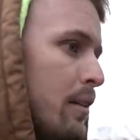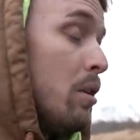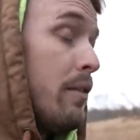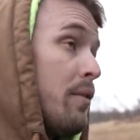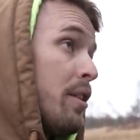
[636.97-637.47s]

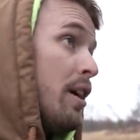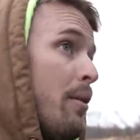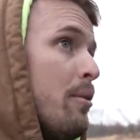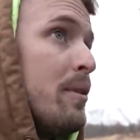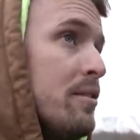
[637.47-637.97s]
would have ever
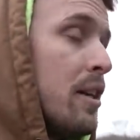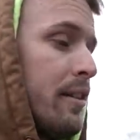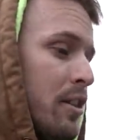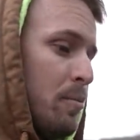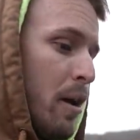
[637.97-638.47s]
thought would have been stuck
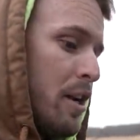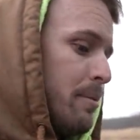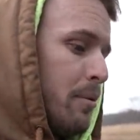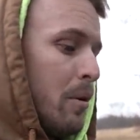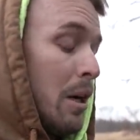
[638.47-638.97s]
in this
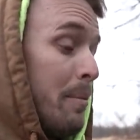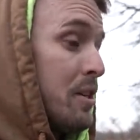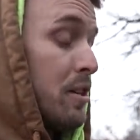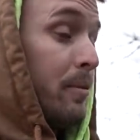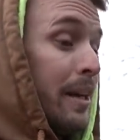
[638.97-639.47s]
project. We wanted to
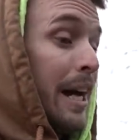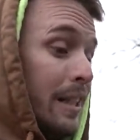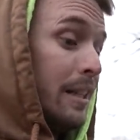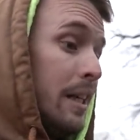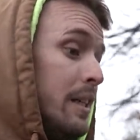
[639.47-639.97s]
make sure that we got
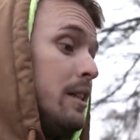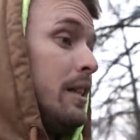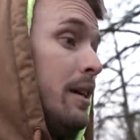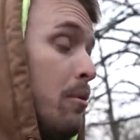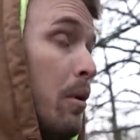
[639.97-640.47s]
it done,
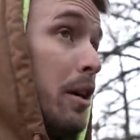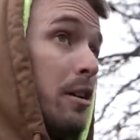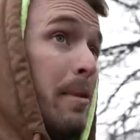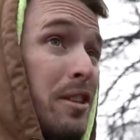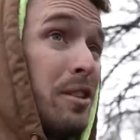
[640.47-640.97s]
and we wanted
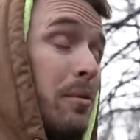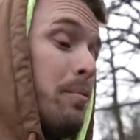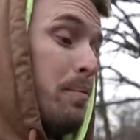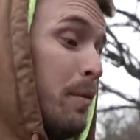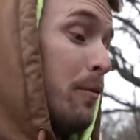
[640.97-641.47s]
to make
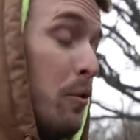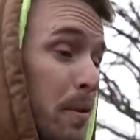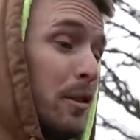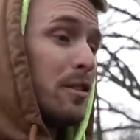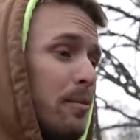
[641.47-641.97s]
sure if we build